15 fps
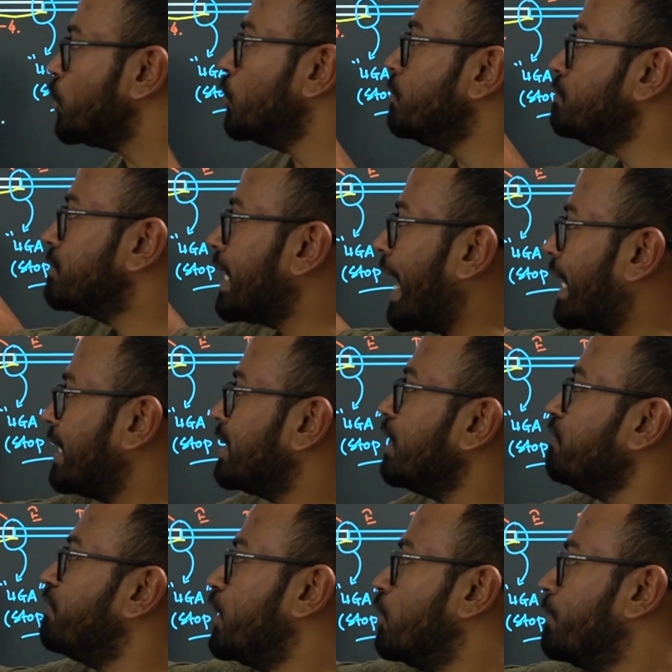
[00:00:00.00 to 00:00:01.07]
to
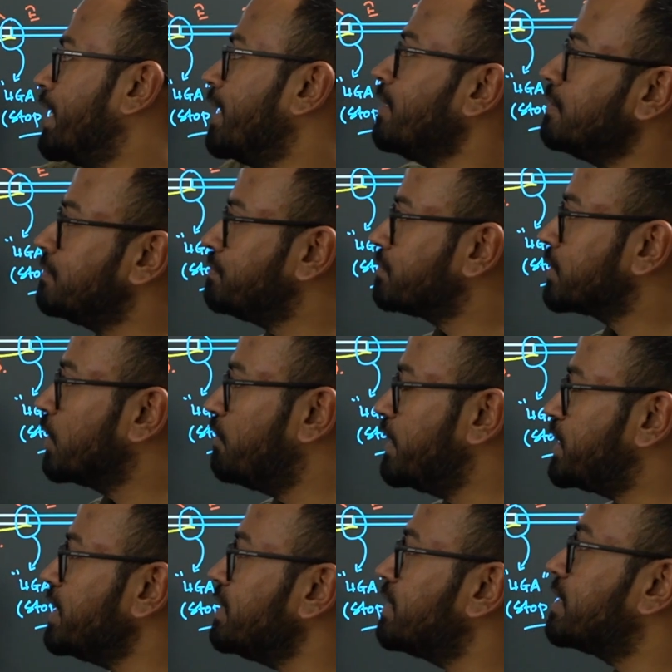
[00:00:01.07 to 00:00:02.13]
another phenomenon,
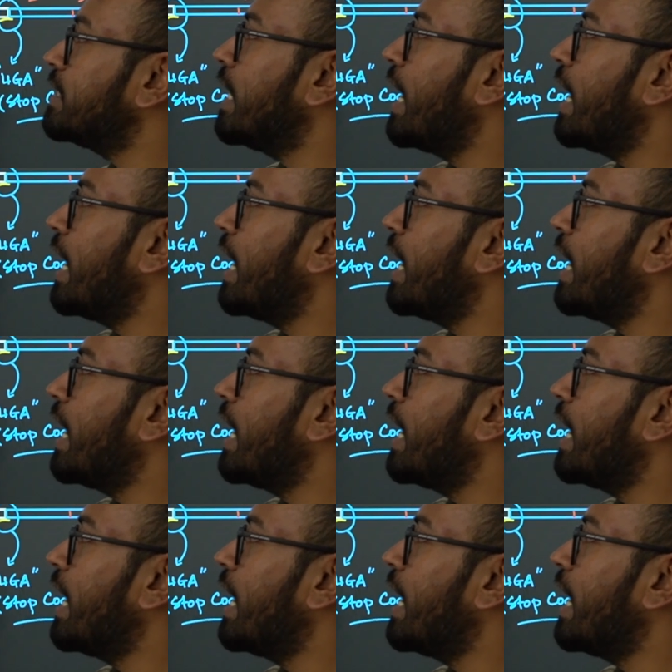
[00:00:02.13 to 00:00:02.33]
which is